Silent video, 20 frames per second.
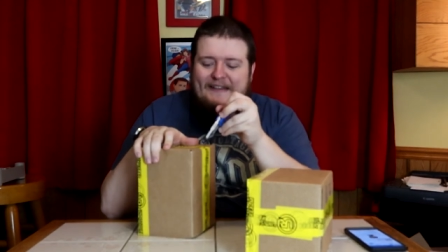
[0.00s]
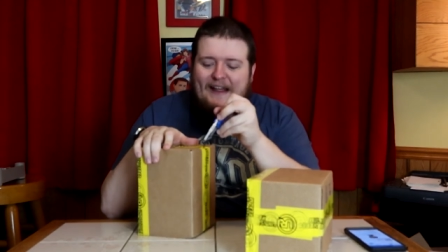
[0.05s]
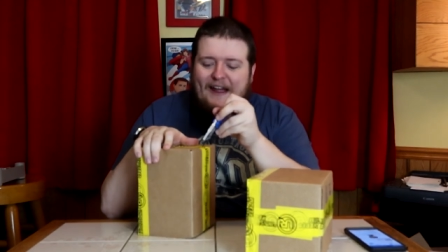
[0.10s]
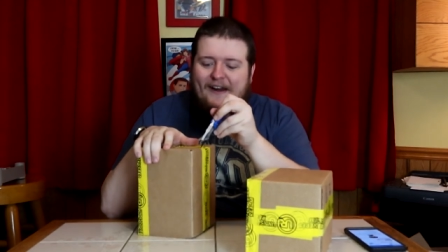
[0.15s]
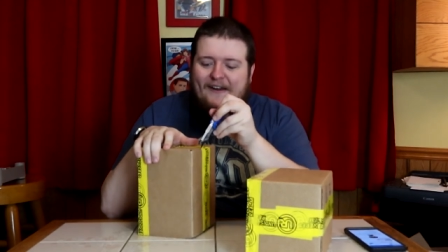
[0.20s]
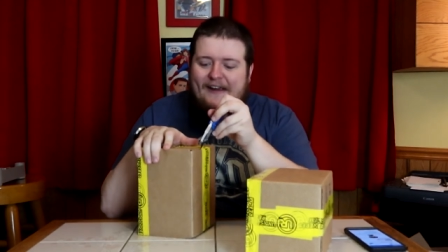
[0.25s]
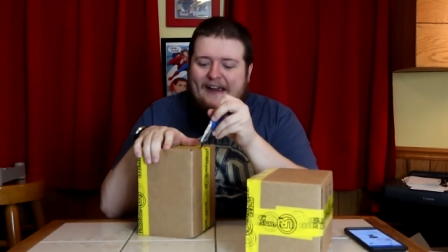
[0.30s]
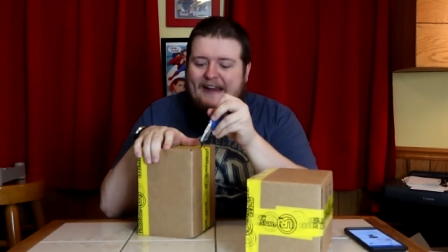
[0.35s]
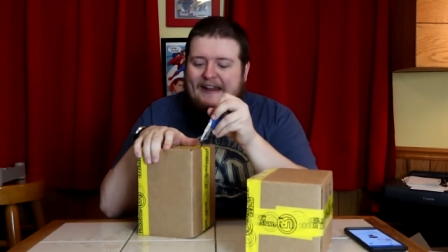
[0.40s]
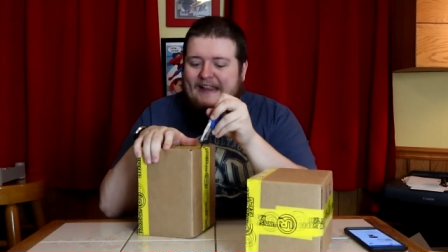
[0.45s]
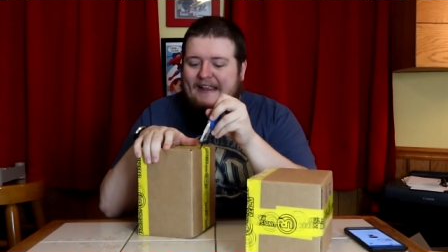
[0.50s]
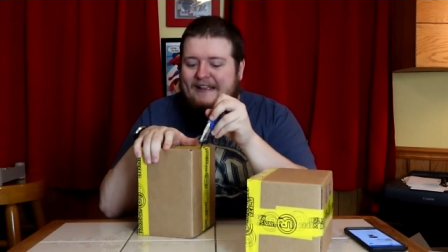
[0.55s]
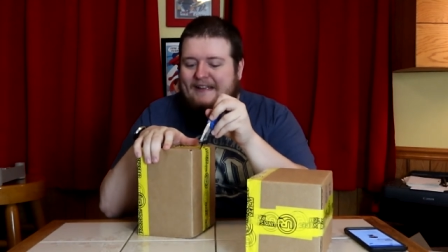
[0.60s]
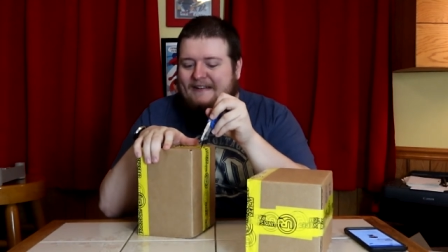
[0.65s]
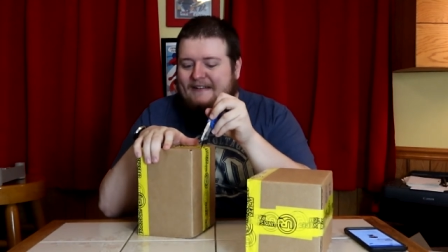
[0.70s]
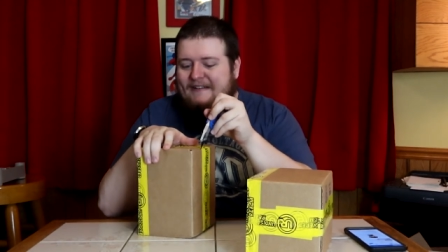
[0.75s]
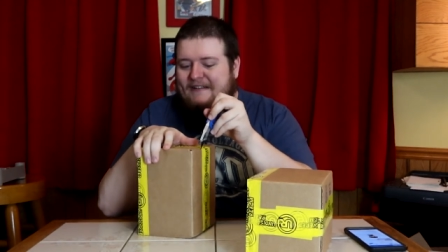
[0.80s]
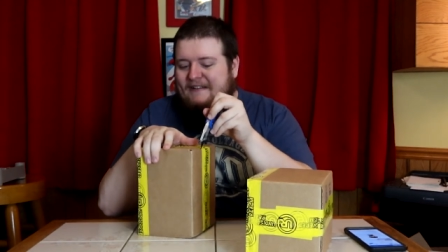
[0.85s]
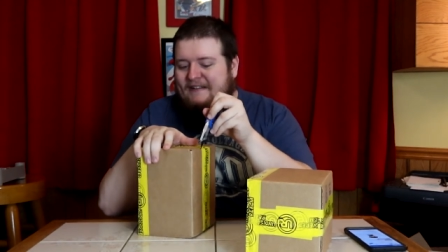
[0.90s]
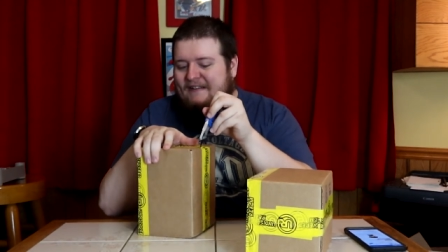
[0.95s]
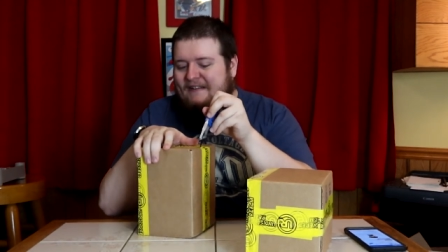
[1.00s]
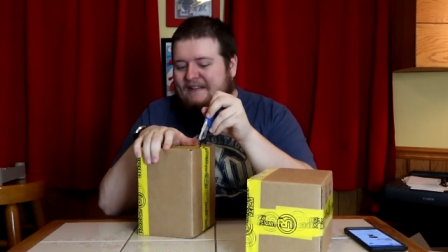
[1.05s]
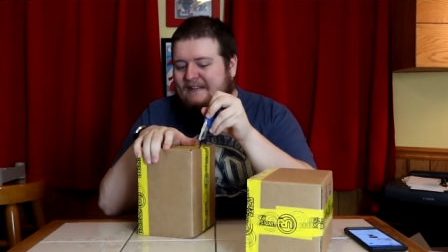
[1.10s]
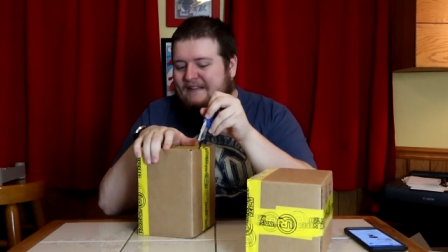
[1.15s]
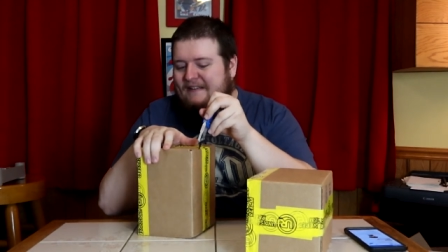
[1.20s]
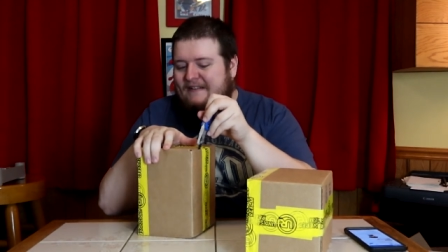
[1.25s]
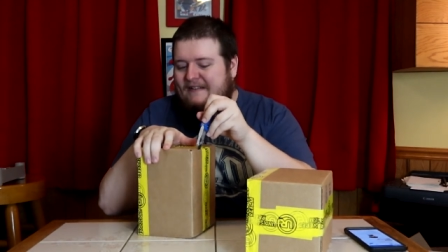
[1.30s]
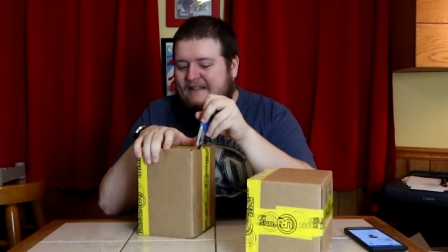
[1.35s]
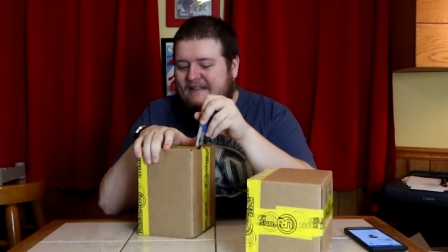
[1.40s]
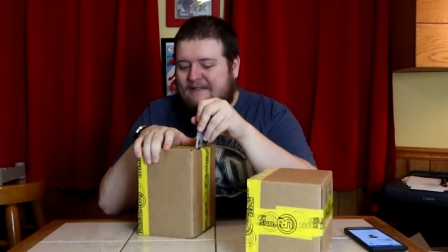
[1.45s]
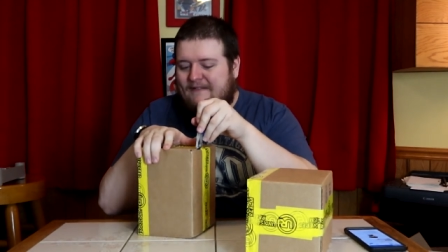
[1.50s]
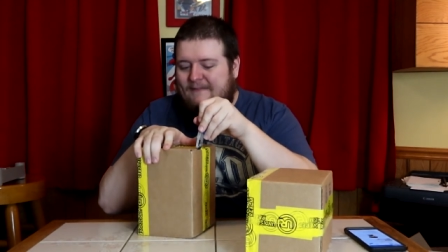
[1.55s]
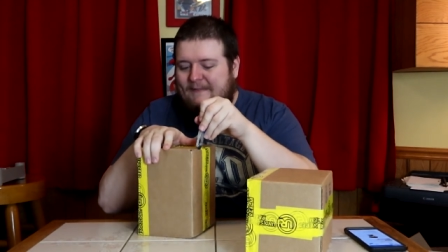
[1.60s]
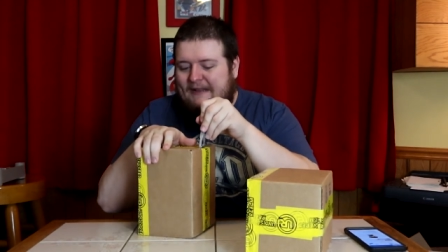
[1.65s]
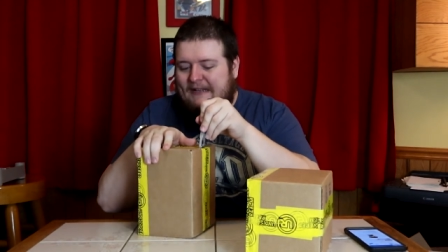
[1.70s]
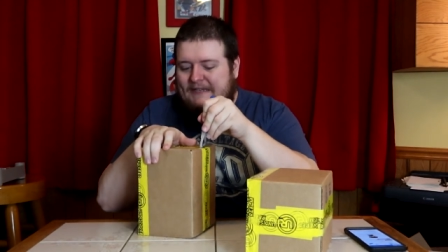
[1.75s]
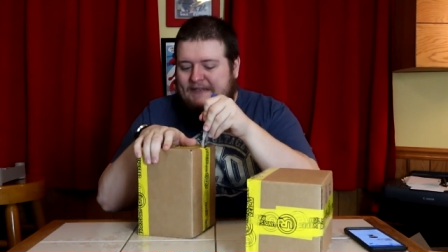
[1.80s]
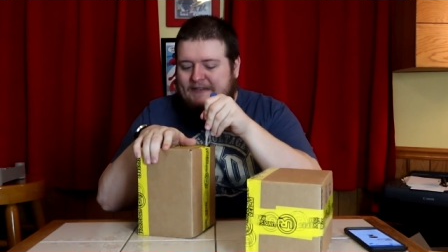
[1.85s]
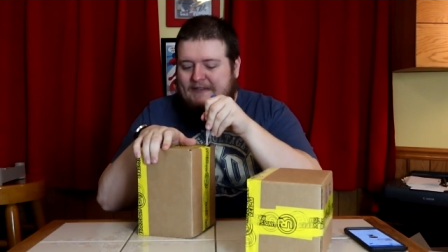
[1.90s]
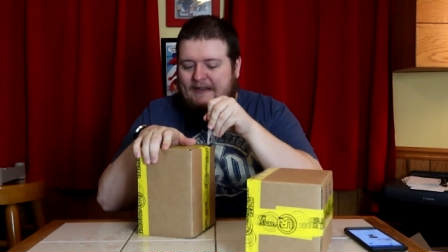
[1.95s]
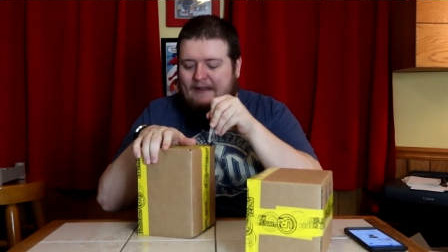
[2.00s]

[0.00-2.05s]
Alrighty. But let's,